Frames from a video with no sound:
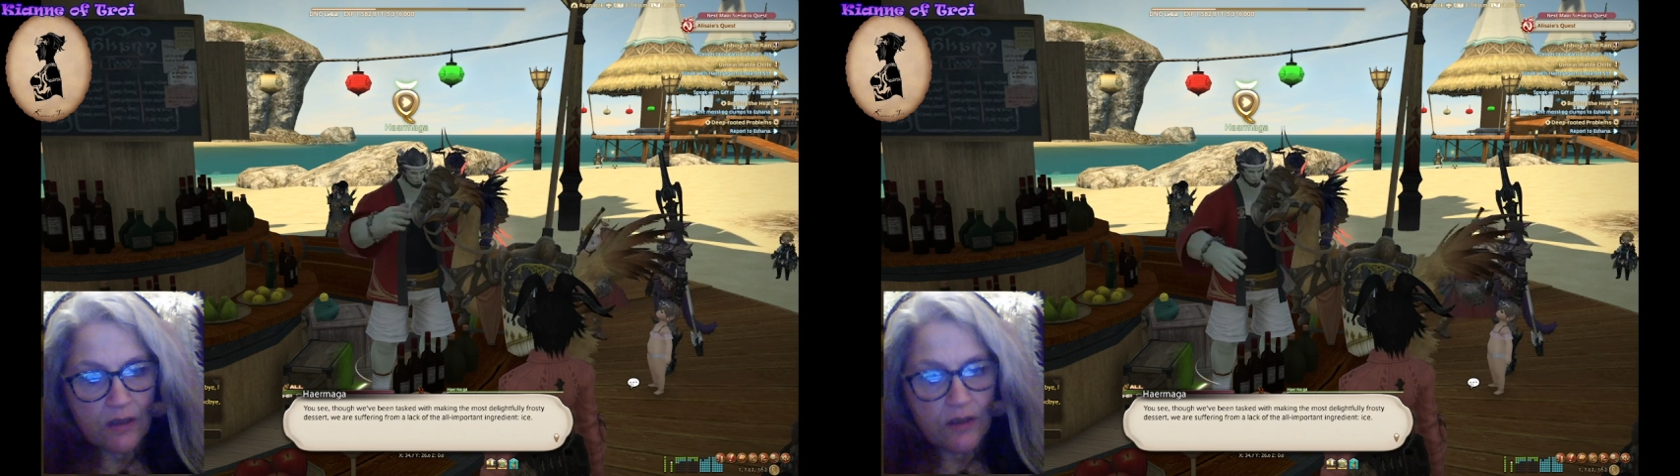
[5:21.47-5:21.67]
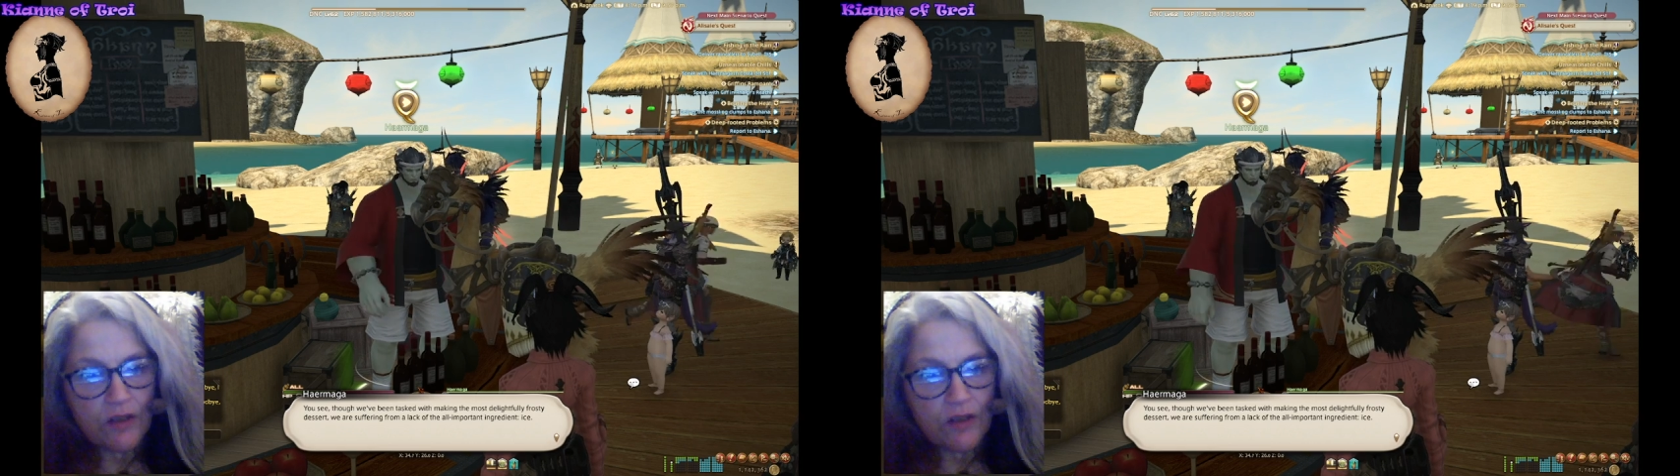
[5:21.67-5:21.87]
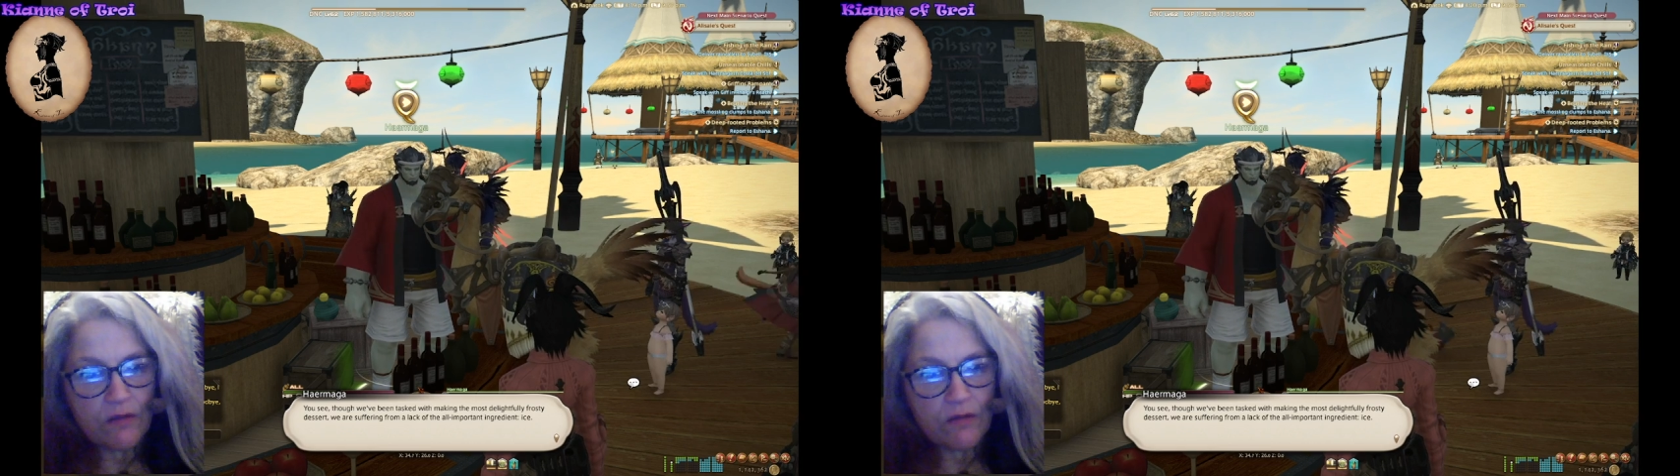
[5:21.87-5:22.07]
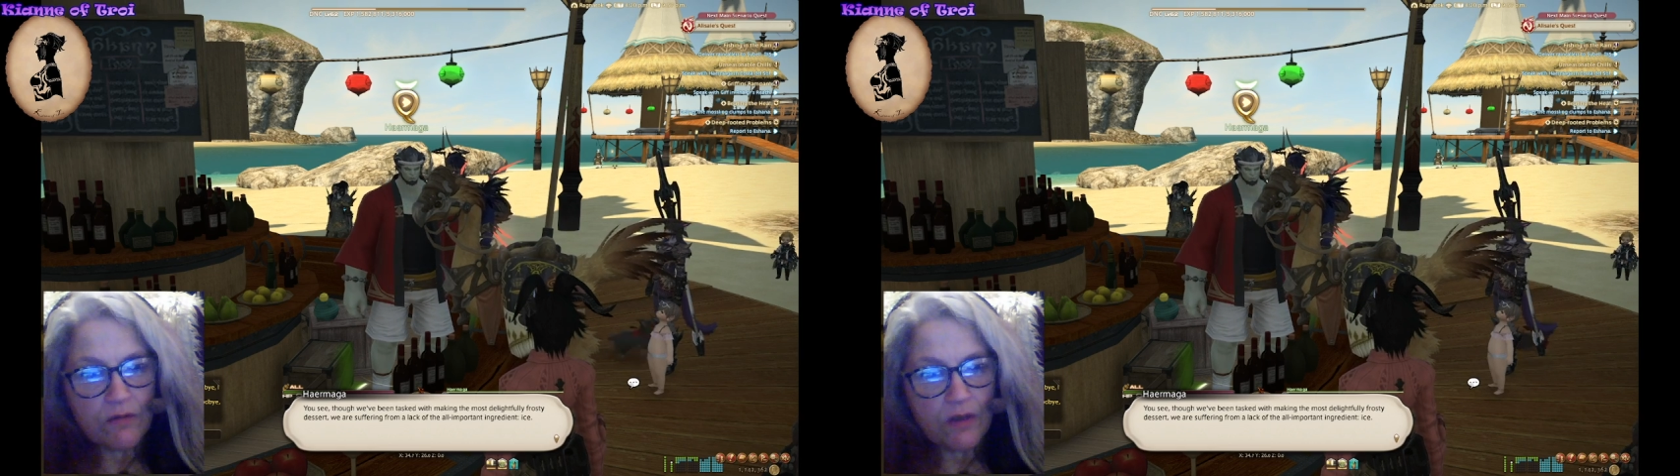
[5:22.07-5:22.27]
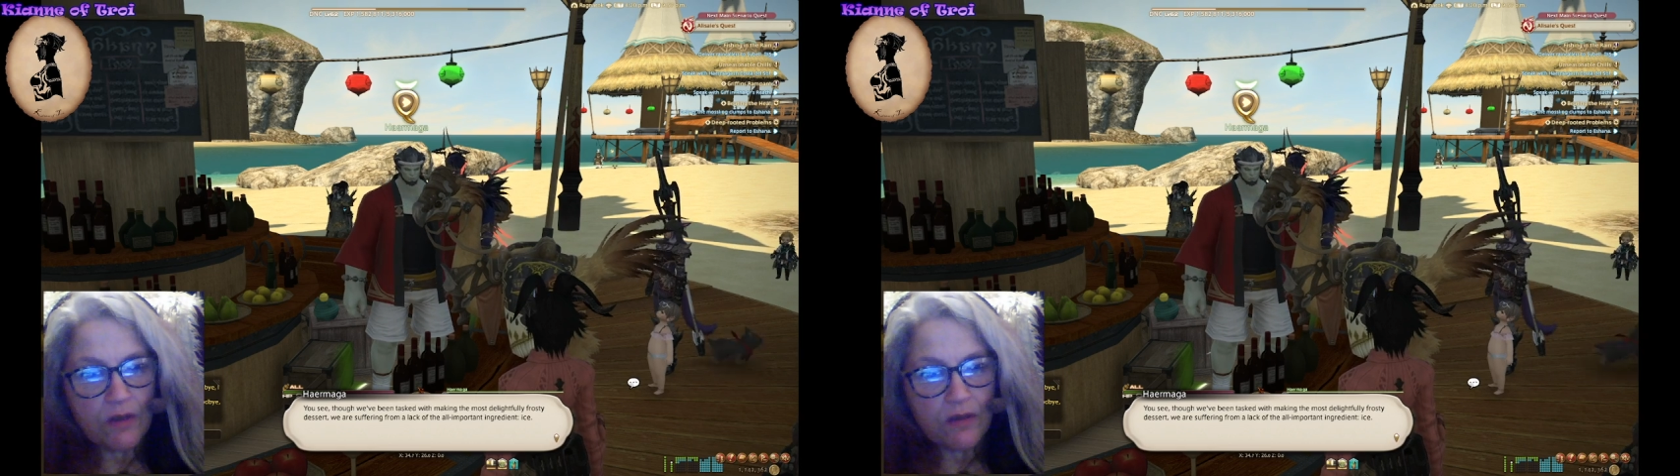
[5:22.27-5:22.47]
you
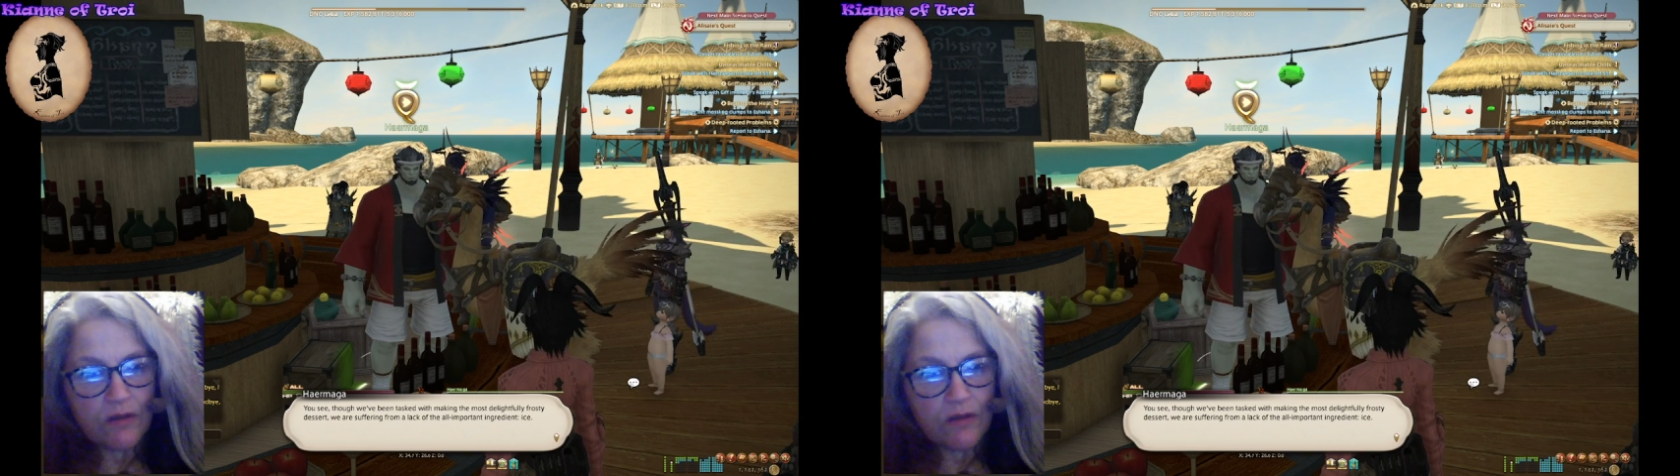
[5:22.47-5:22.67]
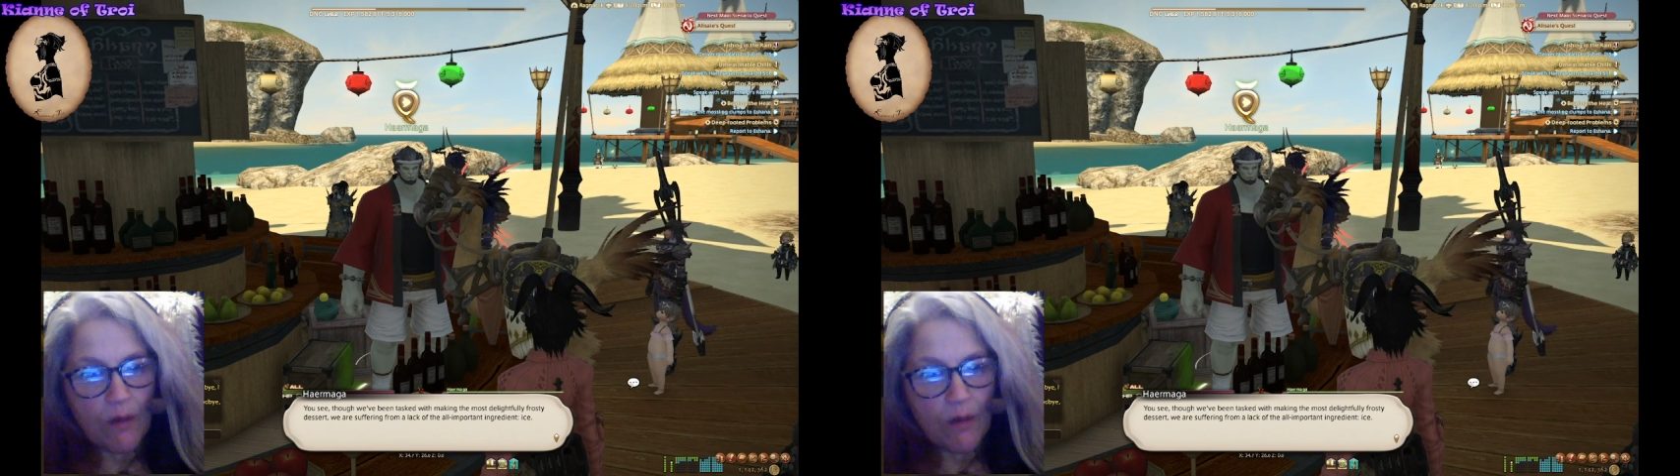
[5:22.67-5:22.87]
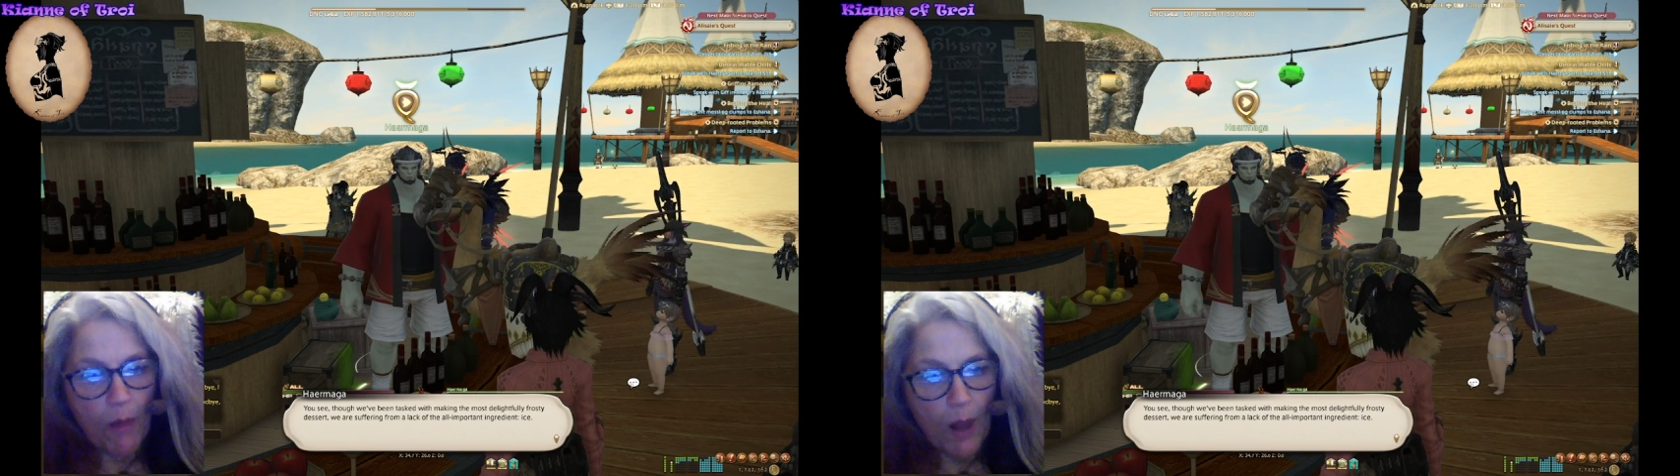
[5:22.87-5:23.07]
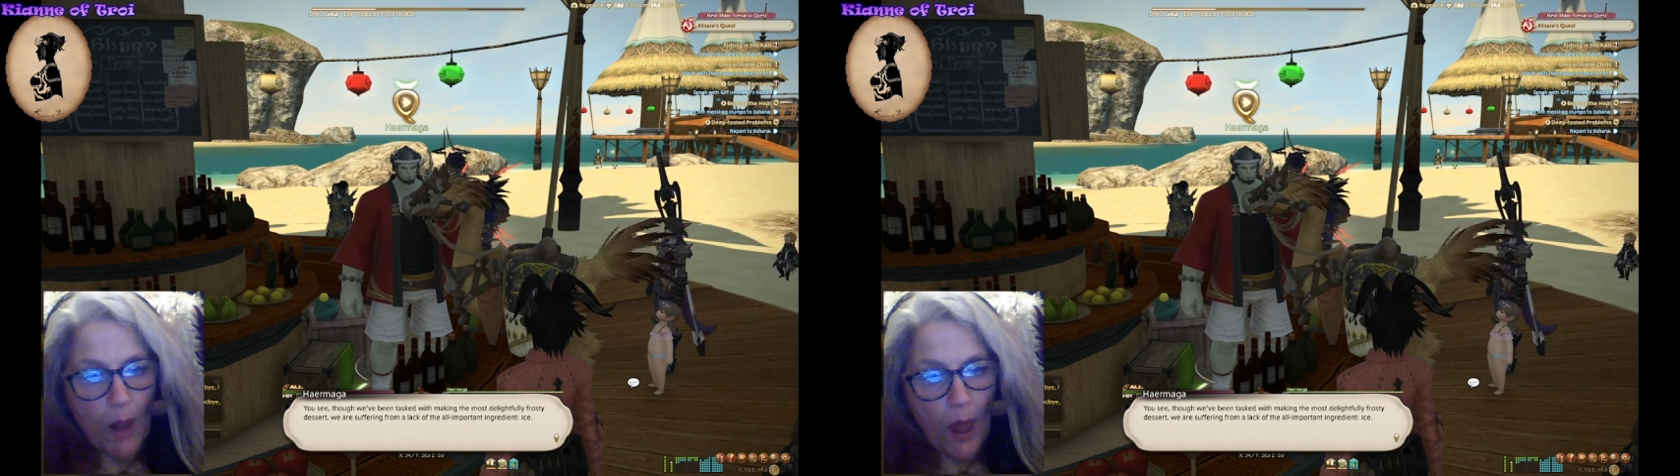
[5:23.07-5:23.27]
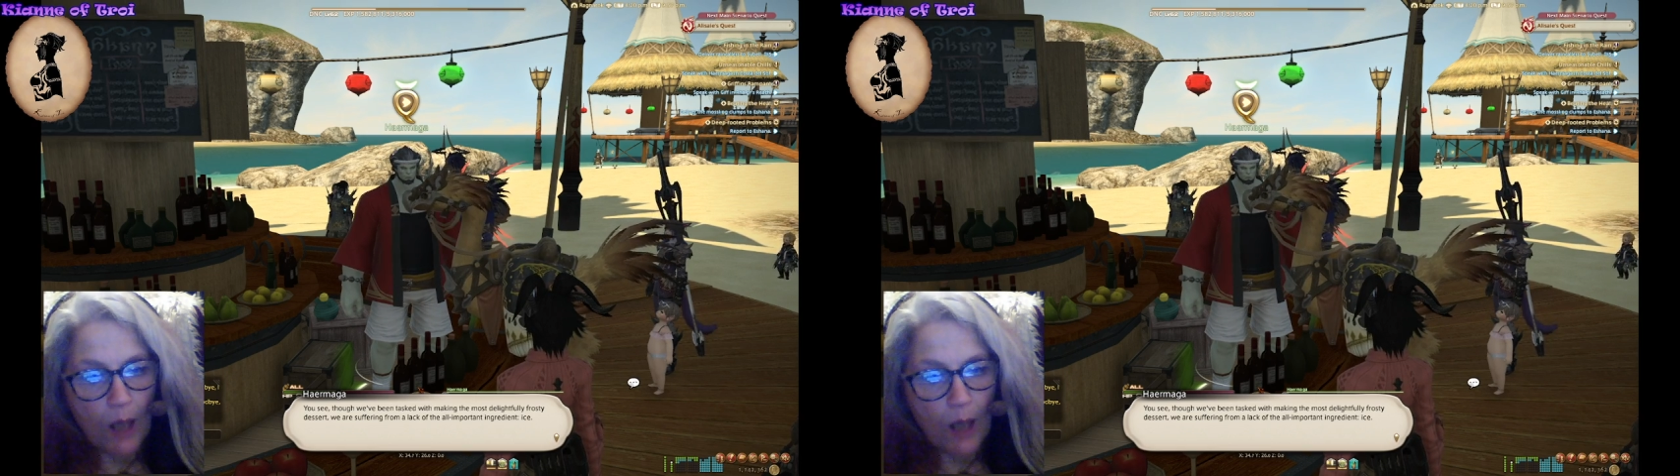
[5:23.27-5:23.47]
uh,